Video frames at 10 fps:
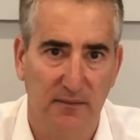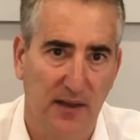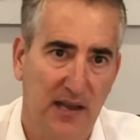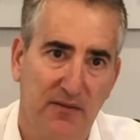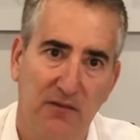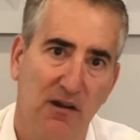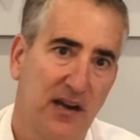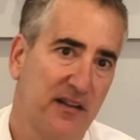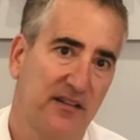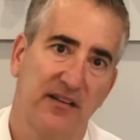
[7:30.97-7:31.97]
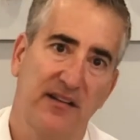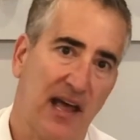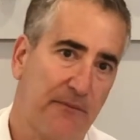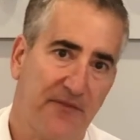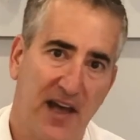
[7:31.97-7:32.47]
AV rated is the
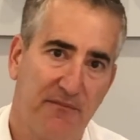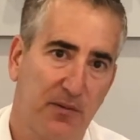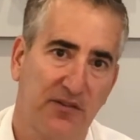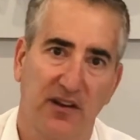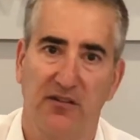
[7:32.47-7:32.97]
top 5%.